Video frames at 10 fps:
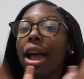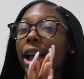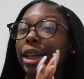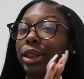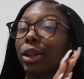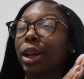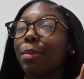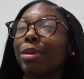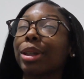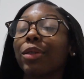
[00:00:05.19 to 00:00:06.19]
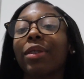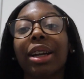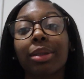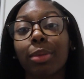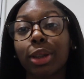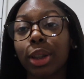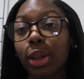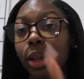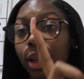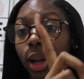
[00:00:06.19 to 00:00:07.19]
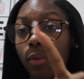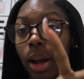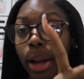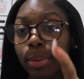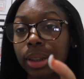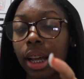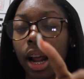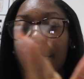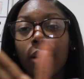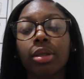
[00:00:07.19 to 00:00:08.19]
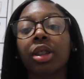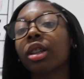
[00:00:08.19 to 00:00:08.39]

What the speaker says: hey, turn that post notification button so you can get notified every time I post.